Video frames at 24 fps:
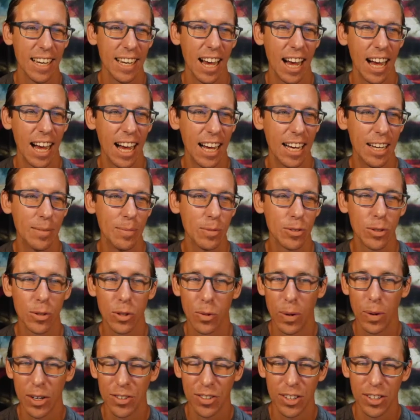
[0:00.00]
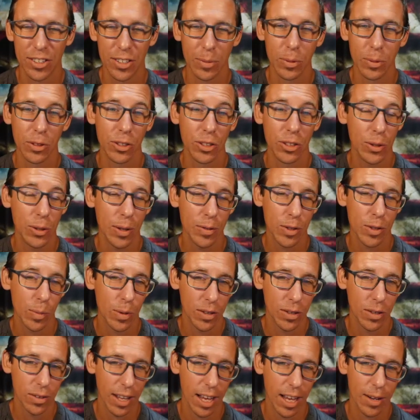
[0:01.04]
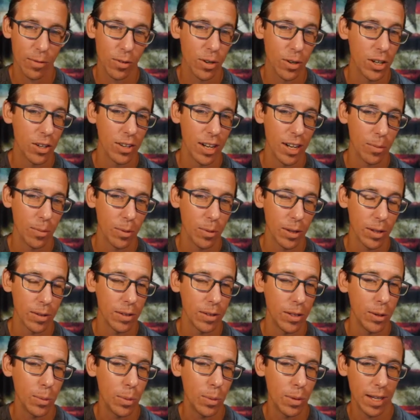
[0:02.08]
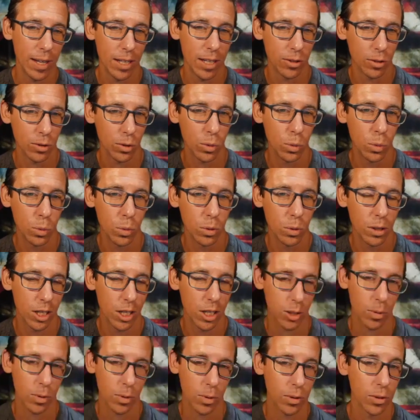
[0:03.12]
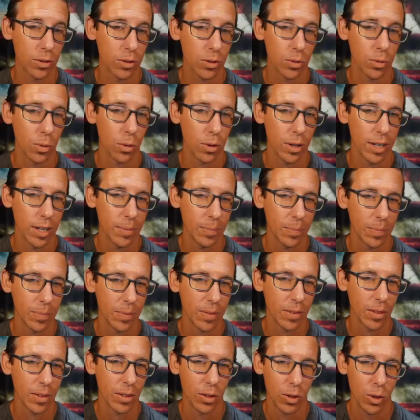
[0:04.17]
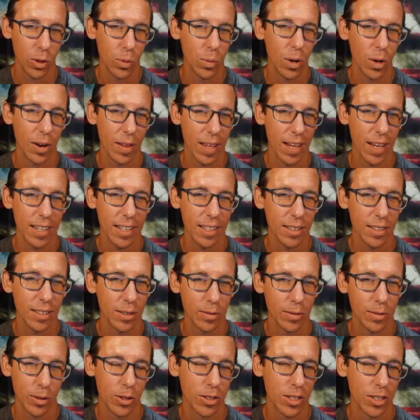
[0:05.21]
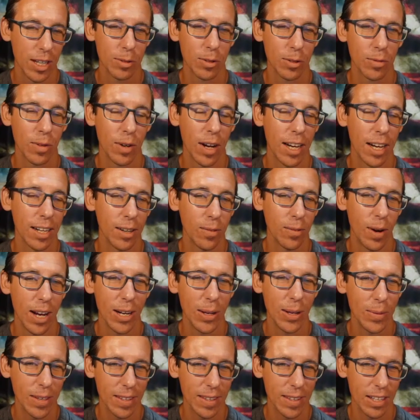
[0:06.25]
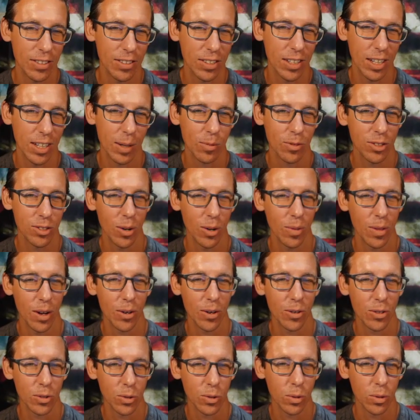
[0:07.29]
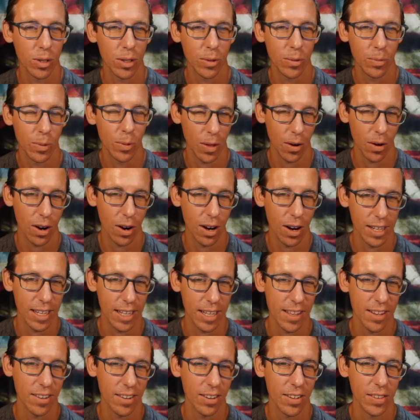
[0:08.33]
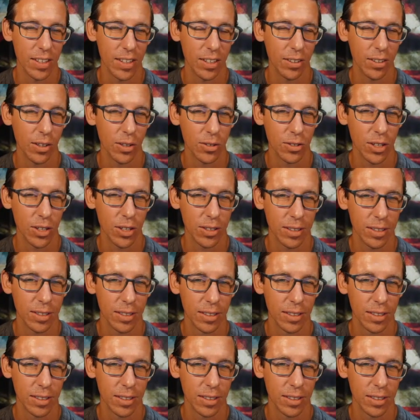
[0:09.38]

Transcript: um, so the question is simple do you have someone in your life or in your network that you think has a cool entrepreneurial story who are they first names are fine and why do you think they should come share their story with our audience here on the hero show